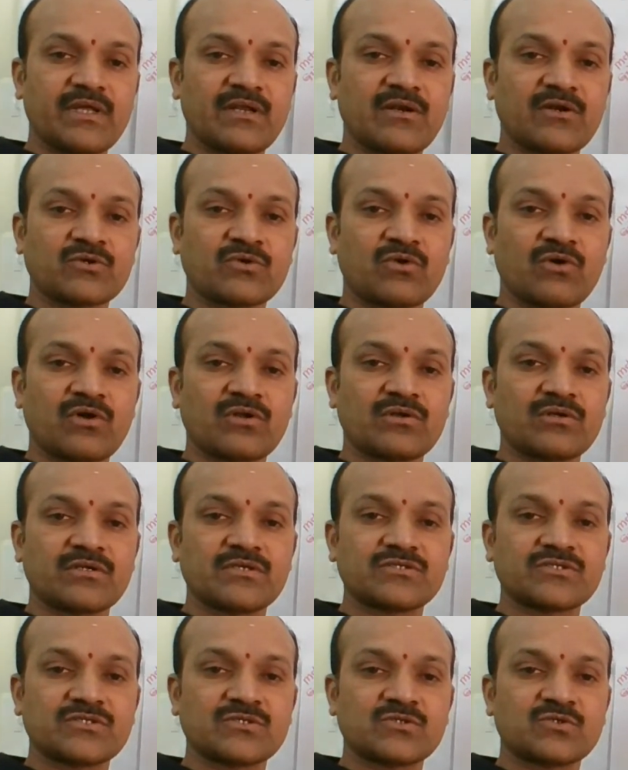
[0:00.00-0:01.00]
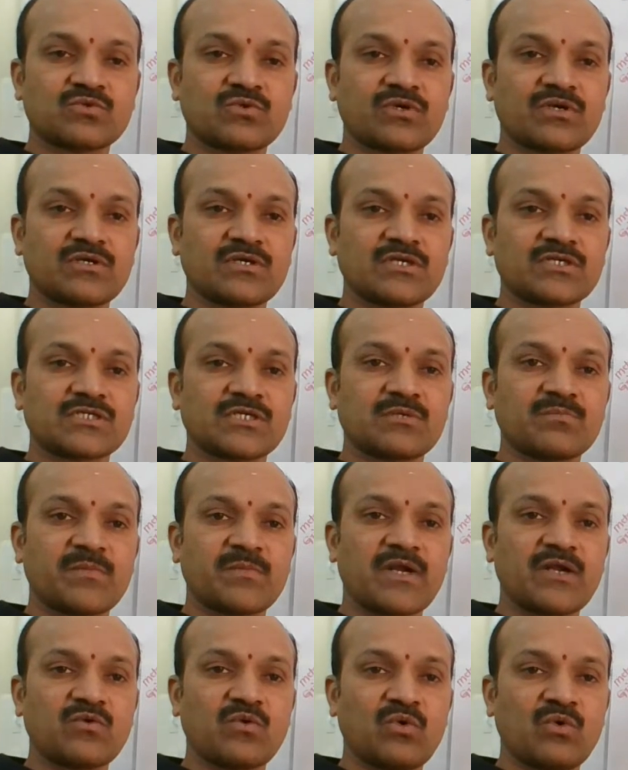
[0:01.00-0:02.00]
Electron reaches to conduction
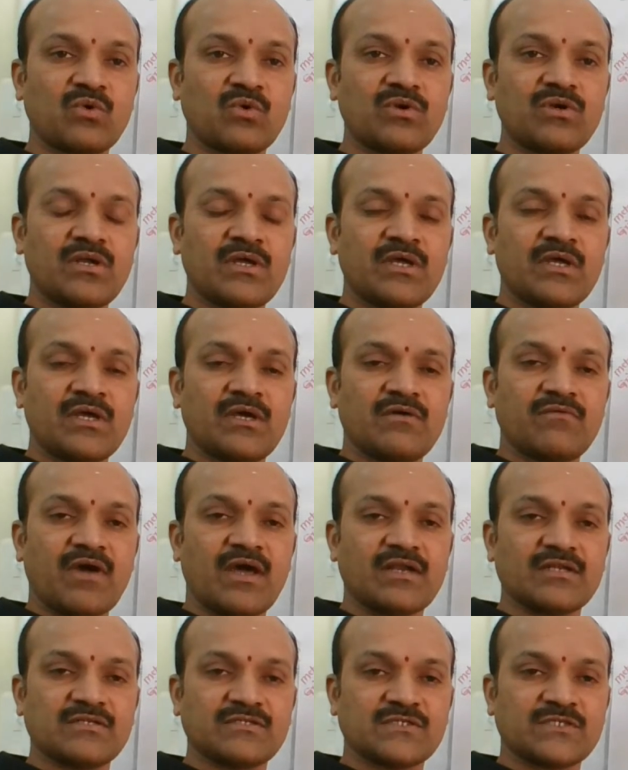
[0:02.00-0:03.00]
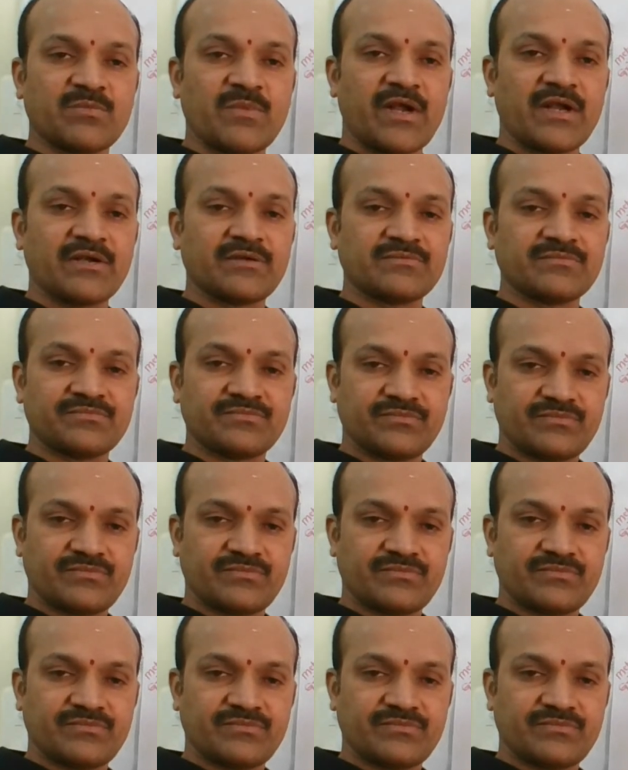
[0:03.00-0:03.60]
band, hole valency band.